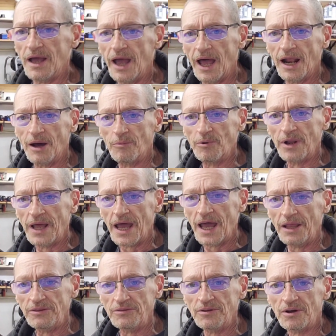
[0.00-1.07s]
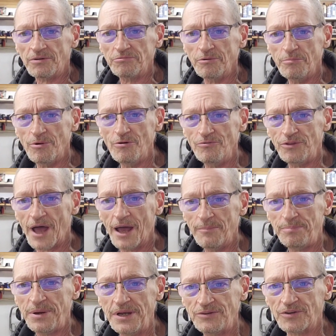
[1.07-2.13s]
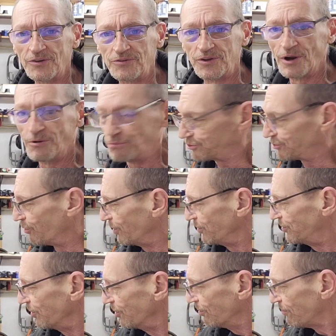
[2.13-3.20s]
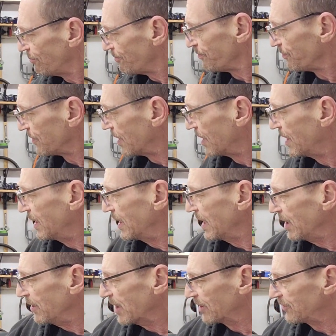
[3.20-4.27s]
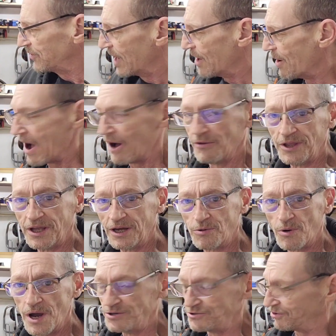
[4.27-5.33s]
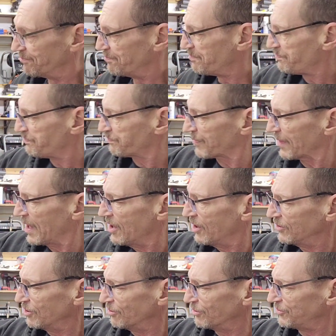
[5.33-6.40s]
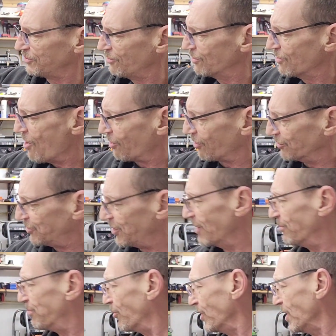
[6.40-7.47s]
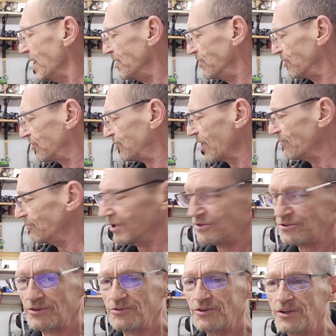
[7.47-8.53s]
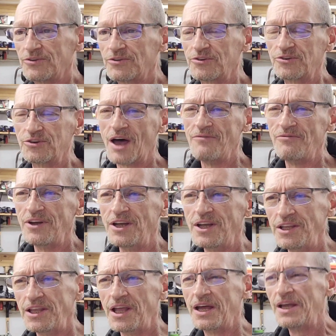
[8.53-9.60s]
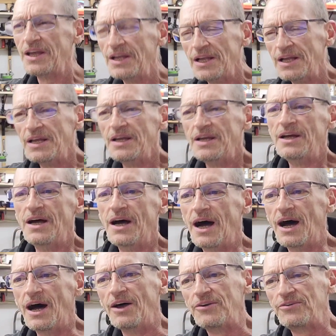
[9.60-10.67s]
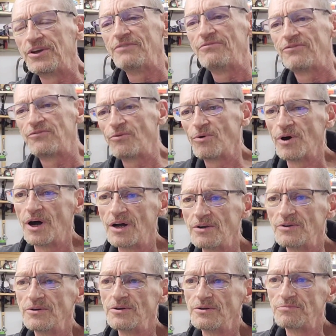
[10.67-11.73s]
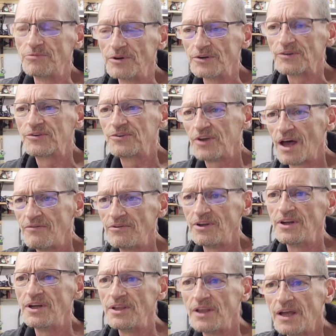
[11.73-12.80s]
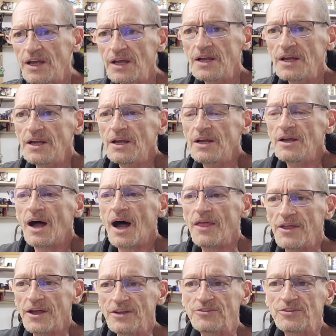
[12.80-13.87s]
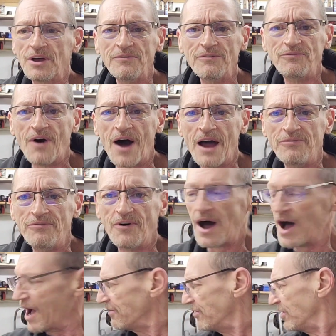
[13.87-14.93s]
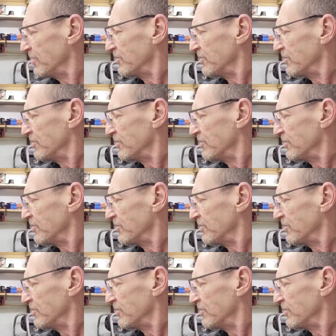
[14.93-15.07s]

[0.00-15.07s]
And I went ahead and removed that piece I said I was going to. And that's now out of the equation. So it's no longer 10.87 inches. It's 7,400. We're at 755.